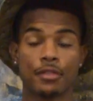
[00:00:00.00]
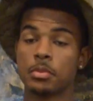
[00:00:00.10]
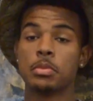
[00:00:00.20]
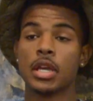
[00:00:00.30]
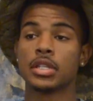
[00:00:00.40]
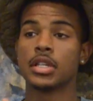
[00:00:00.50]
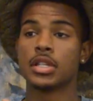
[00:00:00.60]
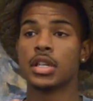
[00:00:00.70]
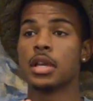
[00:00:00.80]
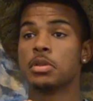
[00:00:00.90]
to be me at the end of
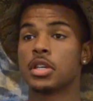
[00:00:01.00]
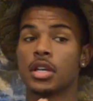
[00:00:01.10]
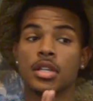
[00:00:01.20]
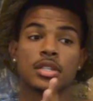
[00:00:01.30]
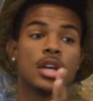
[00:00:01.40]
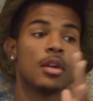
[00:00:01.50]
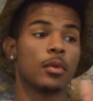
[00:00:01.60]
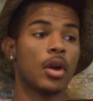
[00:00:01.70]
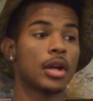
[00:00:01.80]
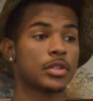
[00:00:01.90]
the day because
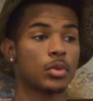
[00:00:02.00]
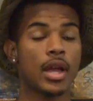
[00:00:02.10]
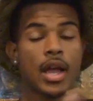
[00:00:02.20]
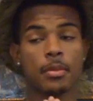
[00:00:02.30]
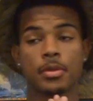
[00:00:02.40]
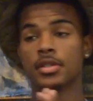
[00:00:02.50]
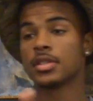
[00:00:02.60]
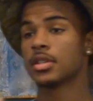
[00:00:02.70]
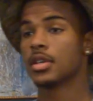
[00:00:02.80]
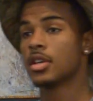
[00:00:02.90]
regardless of what
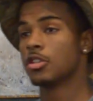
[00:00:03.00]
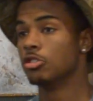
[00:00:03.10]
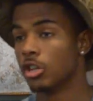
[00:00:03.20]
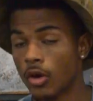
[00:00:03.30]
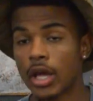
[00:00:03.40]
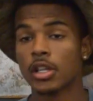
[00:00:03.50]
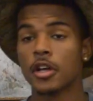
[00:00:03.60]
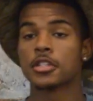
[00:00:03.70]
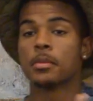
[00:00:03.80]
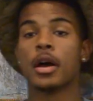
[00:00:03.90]
happens, you know, I
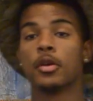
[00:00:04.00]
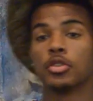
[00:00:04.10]
lost on my own